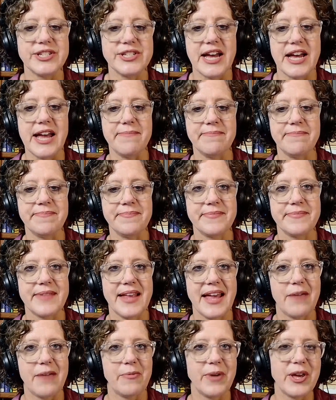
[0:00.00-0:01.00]
time.
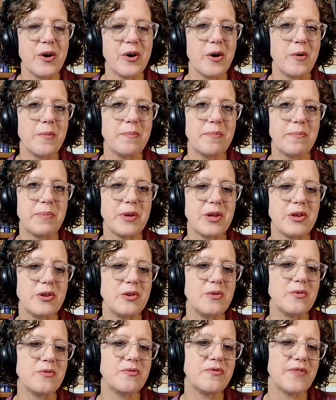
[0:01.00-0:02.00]
And we hope
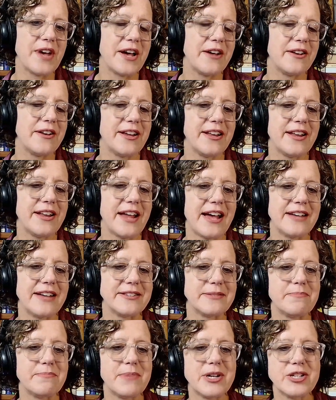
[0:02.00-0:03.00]
you found it
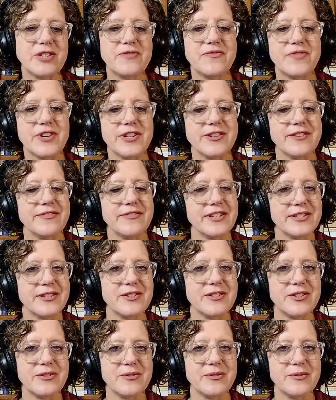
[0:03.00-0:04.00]
as much fun to
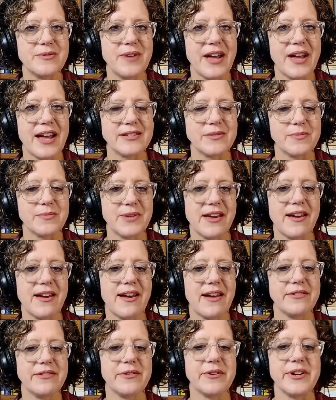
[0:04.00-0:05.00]
listen to as we
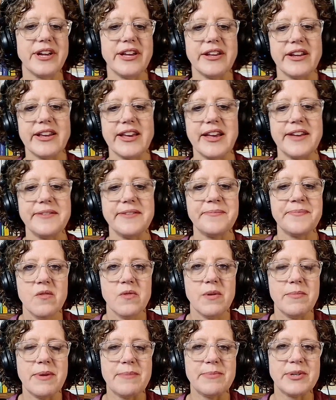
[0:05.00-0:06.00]
had creating it.
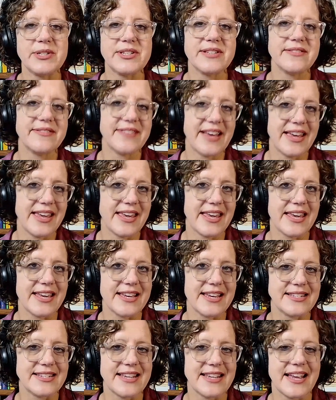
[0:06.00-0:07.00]
Remember to like
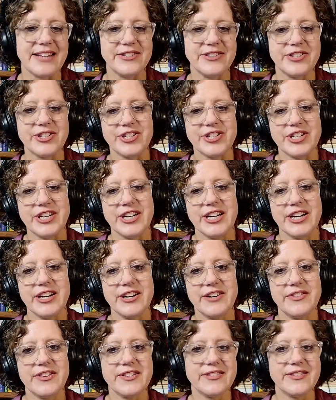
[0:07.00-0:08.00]
it and
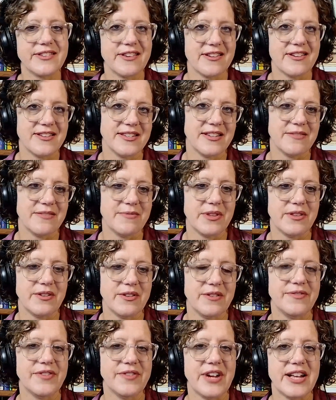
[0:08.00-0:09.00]
share this content with
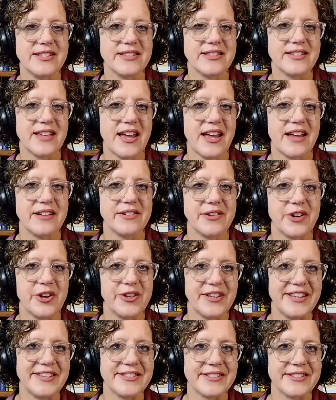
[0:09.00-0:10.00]
your friends and
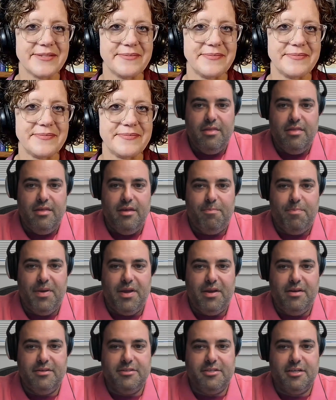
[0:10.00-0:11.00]
colleagues. The
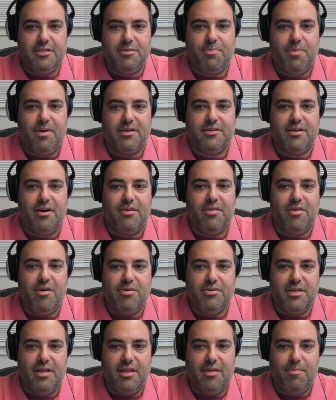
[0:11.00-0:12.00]
opinions expressed are
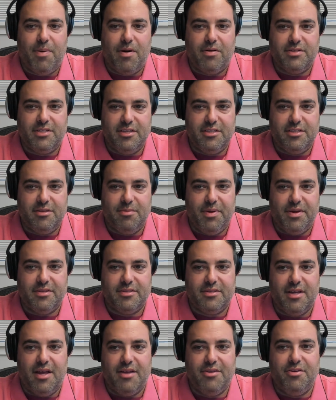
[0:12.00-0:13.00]
those of the
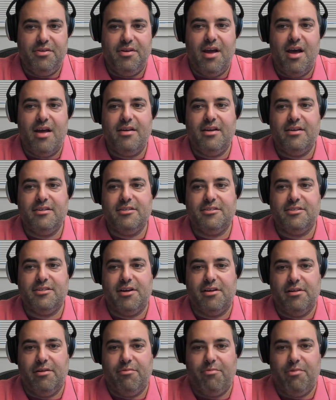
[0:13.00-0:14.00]
participants and do not
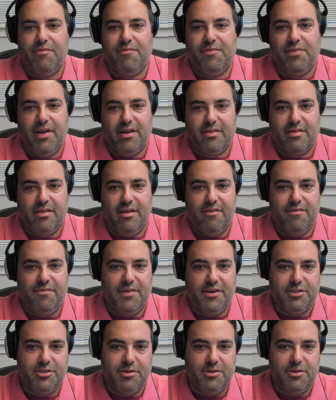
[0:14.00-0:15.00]
necessarily reflect the
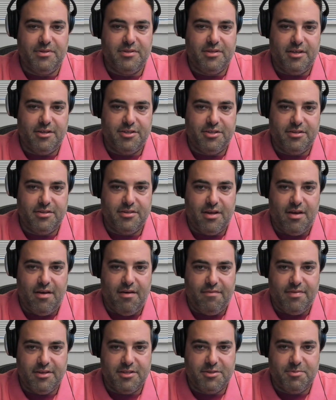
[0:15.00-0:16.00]
official positions
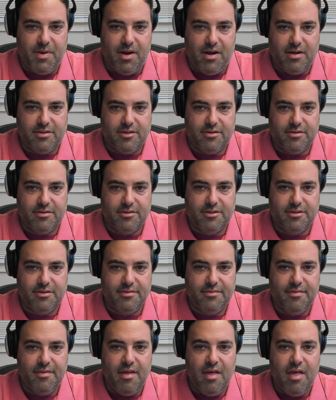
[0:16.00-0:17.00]
of the sponsors.
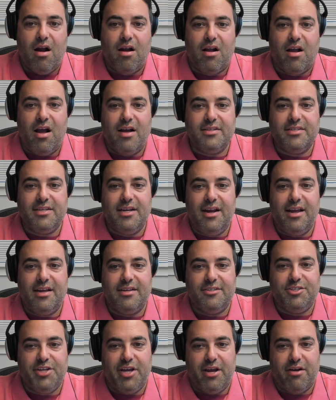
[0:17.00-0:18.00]
Our content
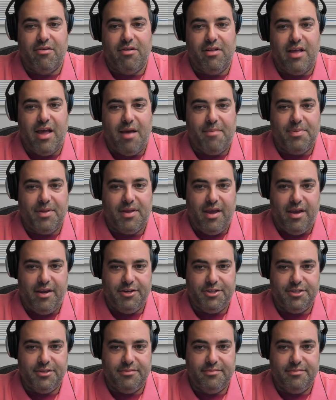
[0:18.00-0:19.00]
has general
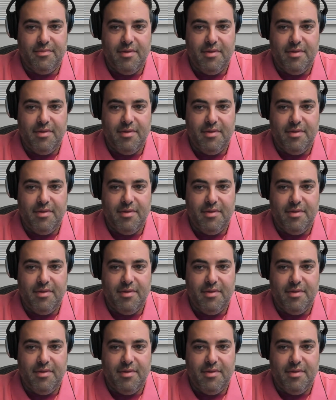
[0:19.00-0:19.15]
application,